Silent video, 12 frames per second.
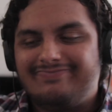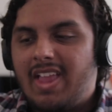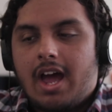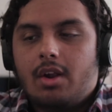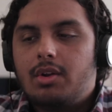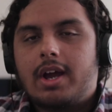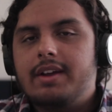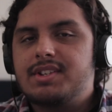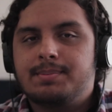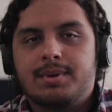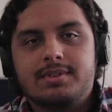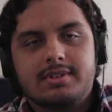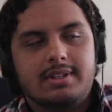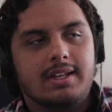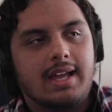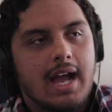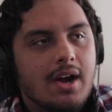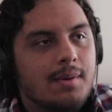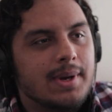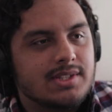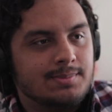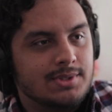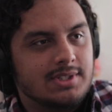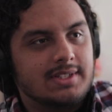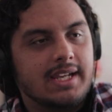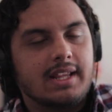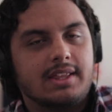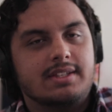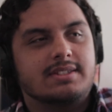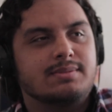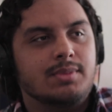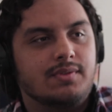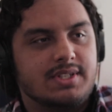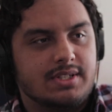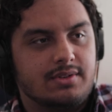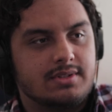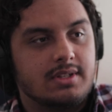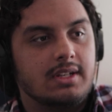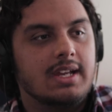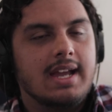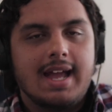I don't know how am I supposed to take this movie seriously?